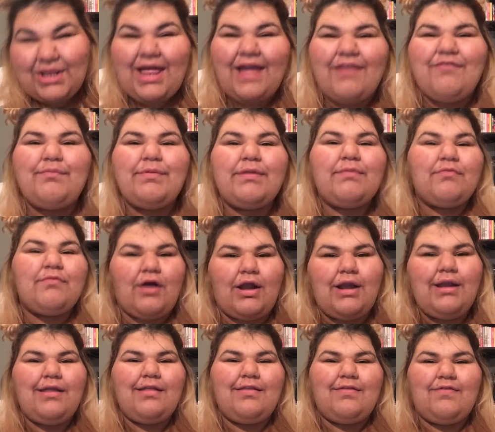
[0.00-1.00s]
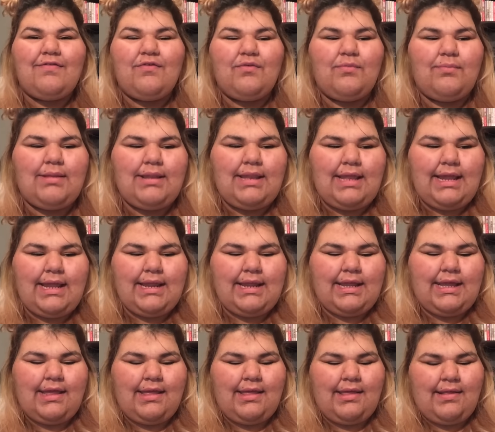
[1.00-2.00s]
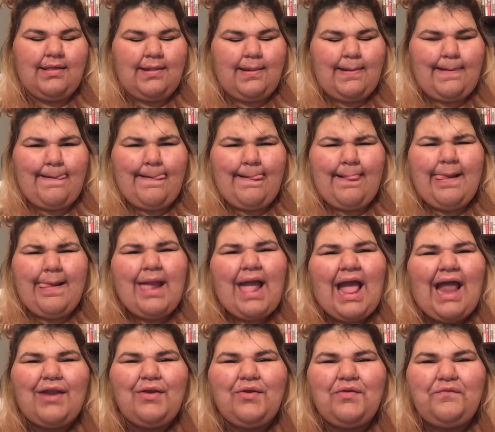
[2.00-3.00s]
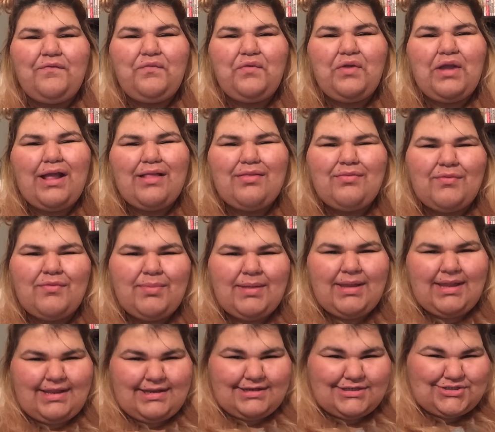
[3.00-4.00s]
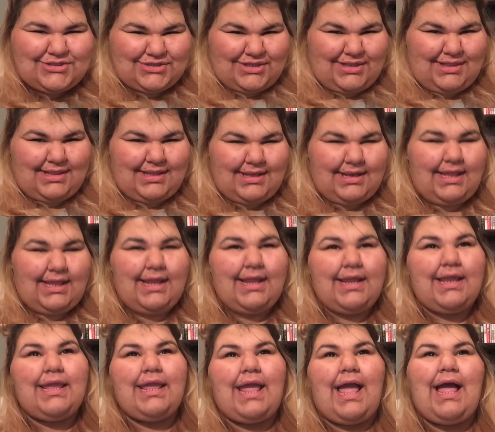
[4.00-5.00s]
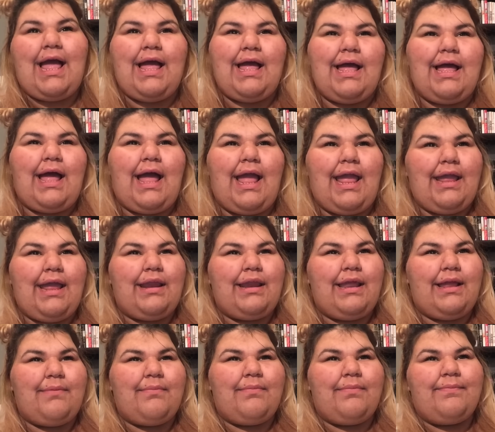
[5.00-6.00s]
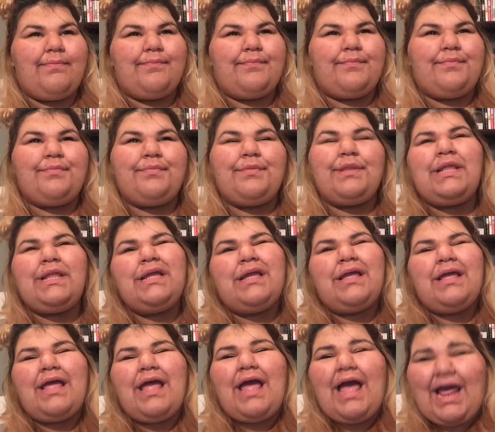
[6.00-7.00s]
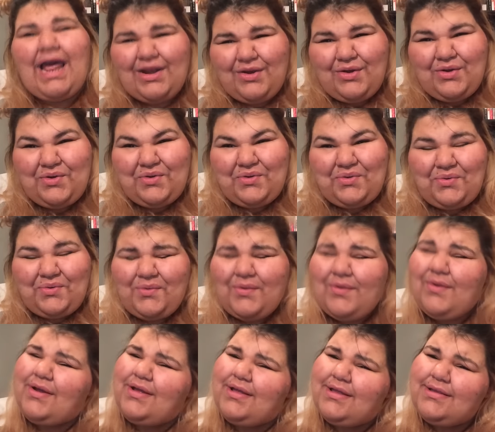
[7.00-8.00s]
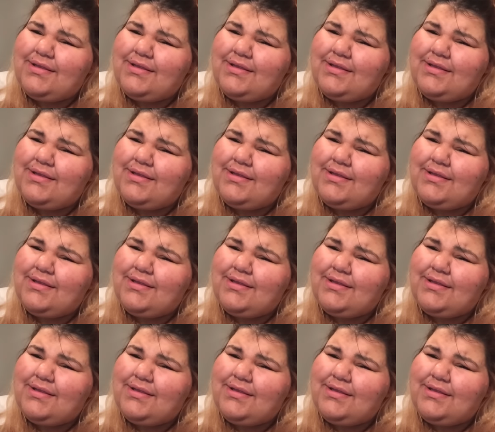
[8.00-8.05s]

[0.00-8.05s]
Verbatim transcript: I've been wanting to, but like, I don't know if you guys would be interested. Like, yeah, I like, I don't know.